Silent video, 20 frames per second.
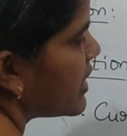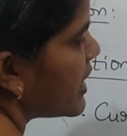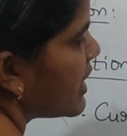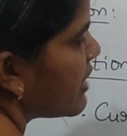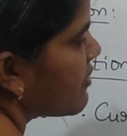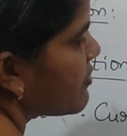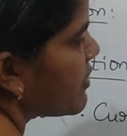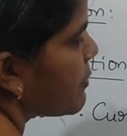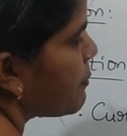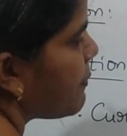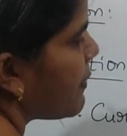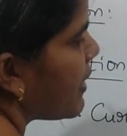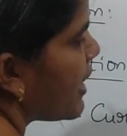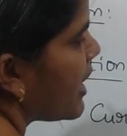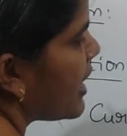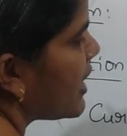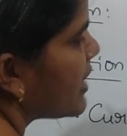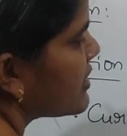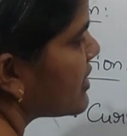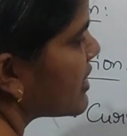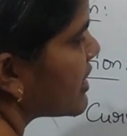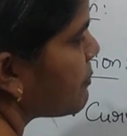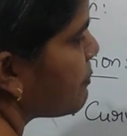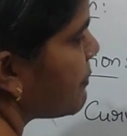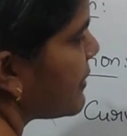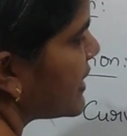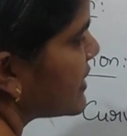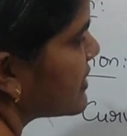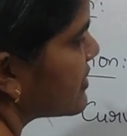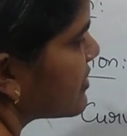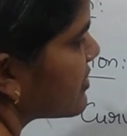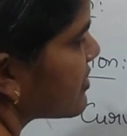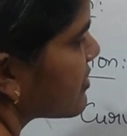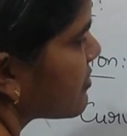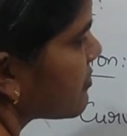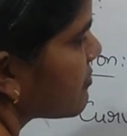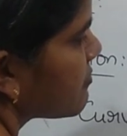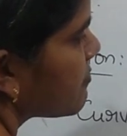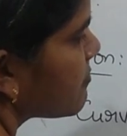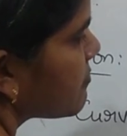If the path
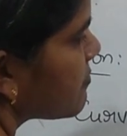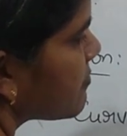repeats,